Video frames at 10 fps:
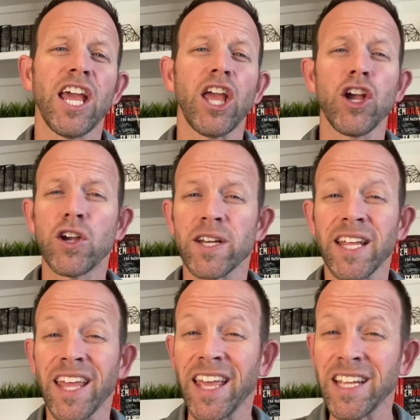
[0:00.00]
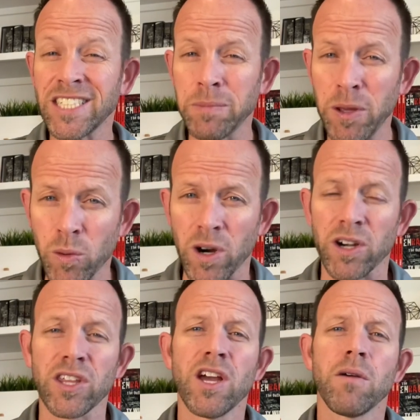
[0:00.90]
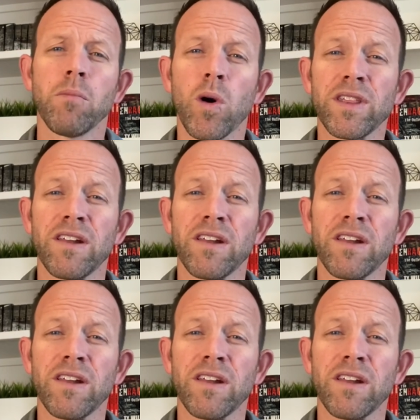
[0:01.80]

it could easily be worth more than